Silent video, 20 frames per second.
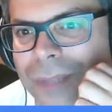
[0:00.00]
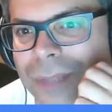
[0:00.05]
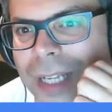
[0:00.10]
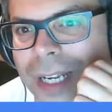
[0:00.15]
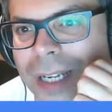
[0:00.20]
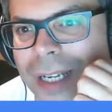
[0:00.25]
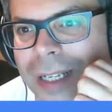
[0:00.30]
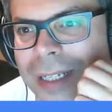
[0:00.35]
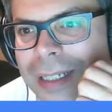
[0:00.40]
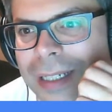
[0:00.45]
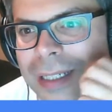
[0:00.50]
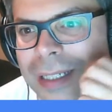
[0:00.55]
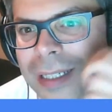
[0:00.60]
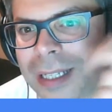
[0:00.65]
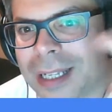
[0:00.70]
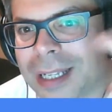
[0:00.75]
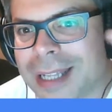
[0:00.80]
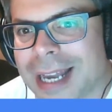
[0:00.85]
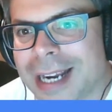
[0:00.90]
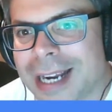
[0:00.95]

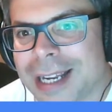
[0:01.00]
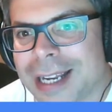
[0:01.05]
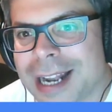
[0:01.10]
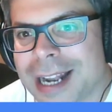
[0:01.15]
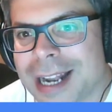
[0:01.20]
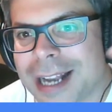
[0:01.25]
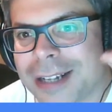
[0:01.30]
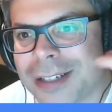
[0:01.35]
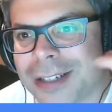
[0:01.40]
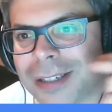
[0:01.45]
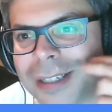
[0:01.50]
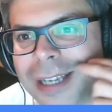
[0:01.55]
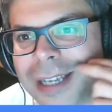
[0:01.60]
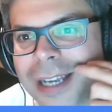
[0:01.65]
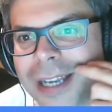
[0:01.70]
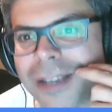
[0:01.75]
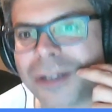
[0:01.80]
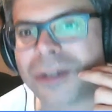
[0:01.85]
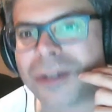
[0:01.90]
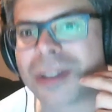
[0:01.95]
and that can actually
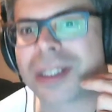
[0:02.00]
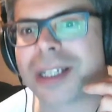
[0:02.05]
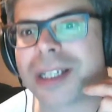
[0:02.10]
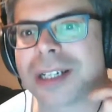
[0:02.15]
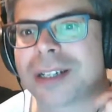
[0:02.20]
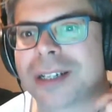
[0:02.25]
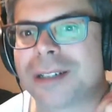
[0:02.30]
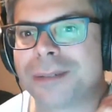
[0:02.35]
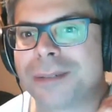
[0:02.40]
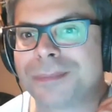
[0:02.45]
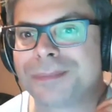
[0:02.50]
get you sick.